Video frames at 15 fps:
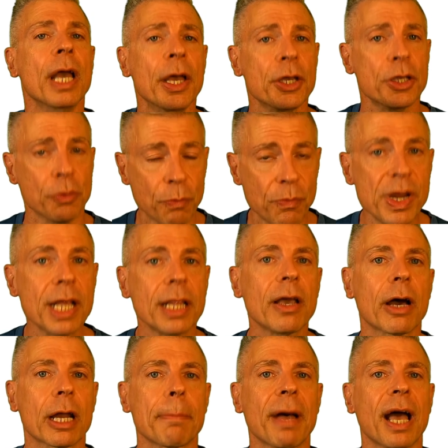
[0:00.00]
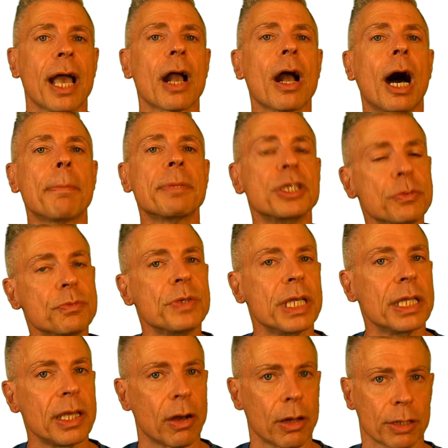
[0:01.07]
You really ought to buy a copy. You
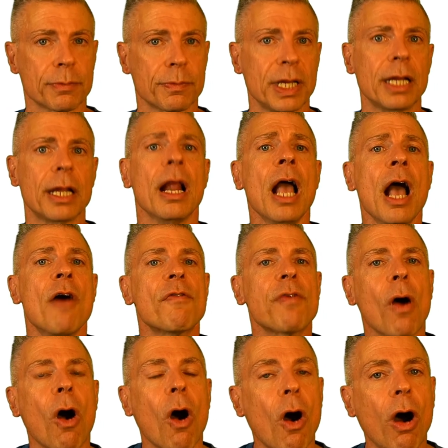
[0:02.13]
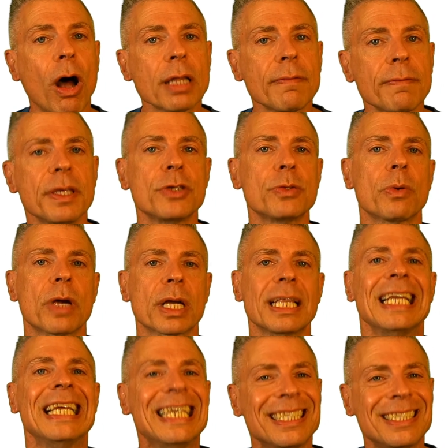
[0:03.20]
really ought to read it. For all of this work
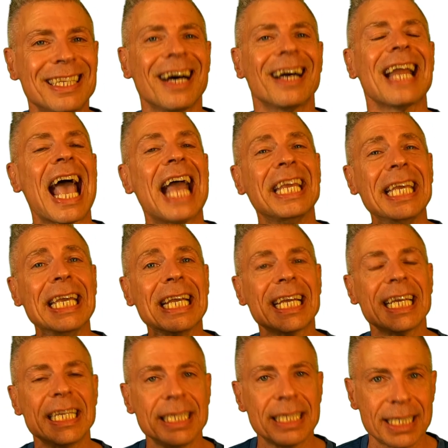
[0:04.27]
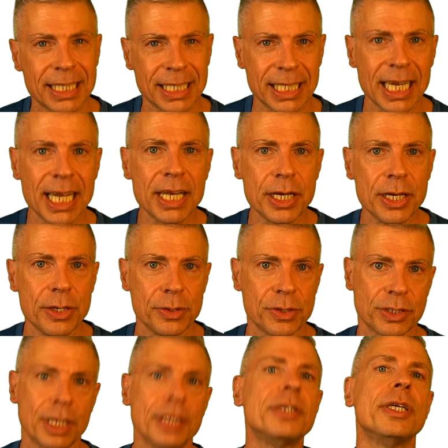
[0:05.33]
that he's done and he continues
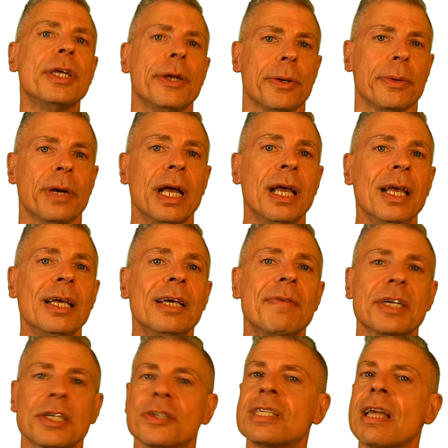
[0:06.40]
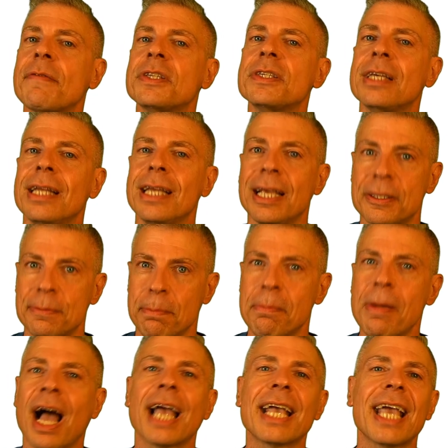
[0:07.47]
to do, Victor Stephenson is
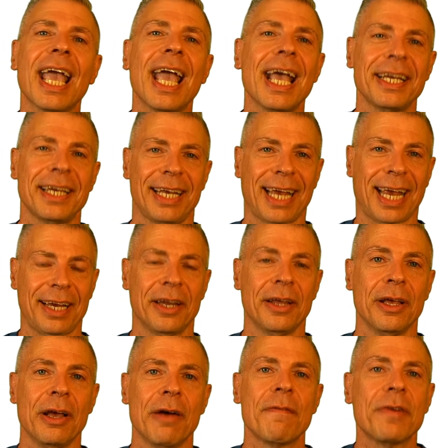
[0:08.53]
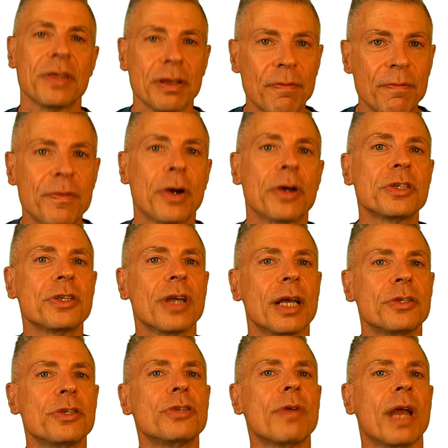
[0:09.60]
my candidate for the first
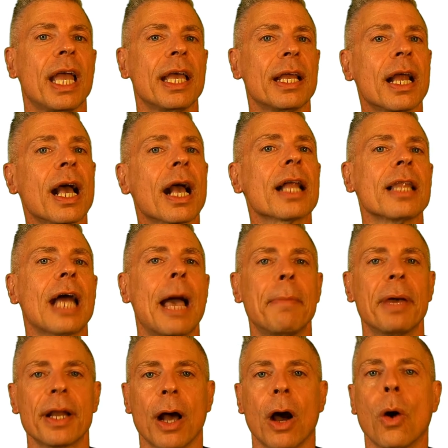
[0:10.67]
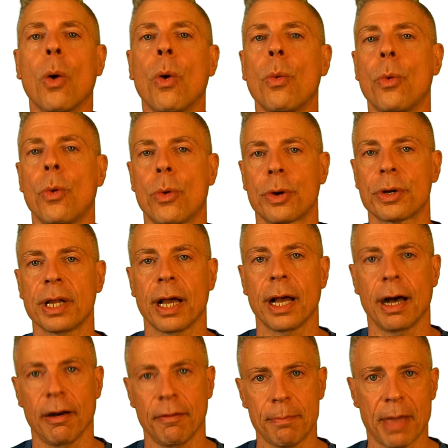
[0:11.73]
Australian Climate Award
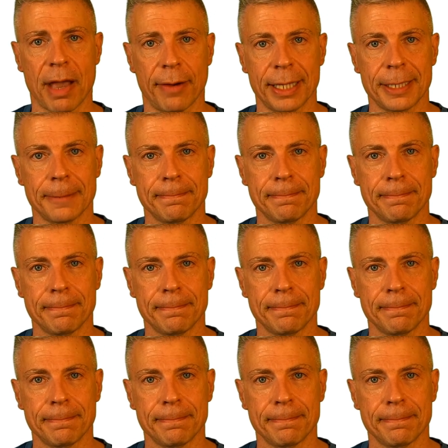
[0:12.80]
of Merit.